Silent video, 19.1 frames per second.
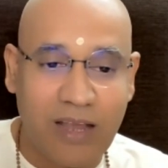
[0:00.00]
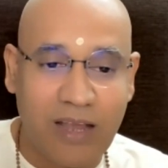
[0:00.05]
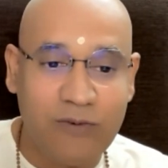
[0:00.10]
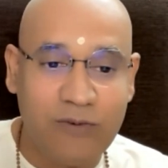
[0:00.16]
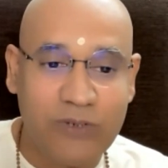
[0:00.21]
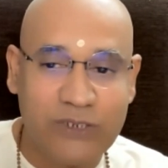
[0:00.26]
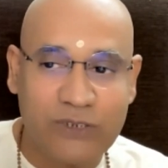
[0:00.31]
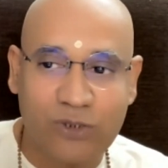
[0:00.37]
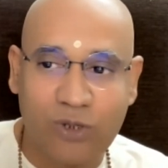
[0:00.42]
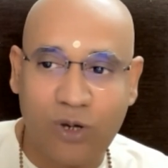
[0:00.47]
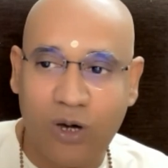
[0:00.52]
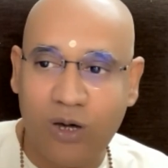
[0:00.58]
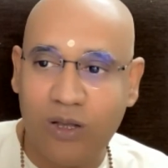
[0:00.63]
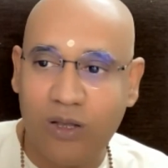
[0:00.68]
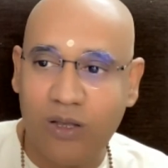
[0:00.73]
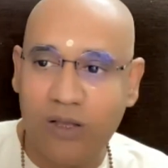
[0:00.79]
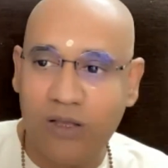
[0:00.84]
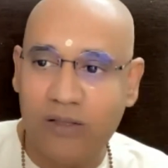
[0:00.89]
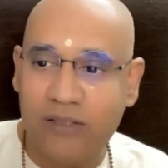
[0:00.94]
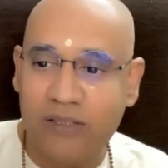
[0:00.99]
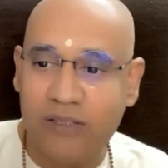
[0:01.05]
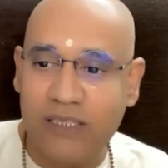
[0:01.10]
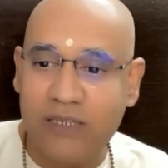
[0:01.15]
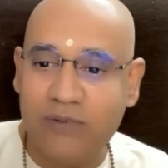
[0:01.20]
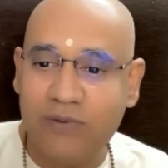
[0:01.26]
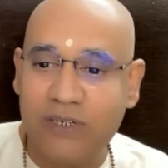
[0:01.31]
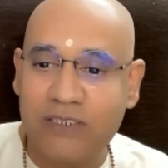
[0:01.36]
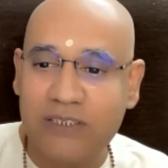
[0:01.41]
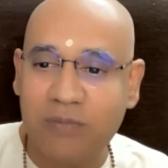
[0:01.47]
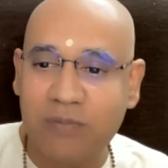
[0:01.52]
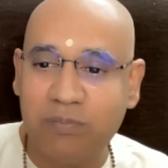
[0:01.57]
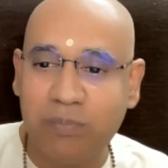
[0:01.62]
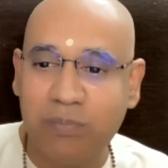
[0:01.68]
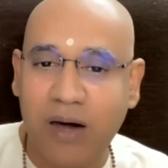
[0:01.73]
And we saw even the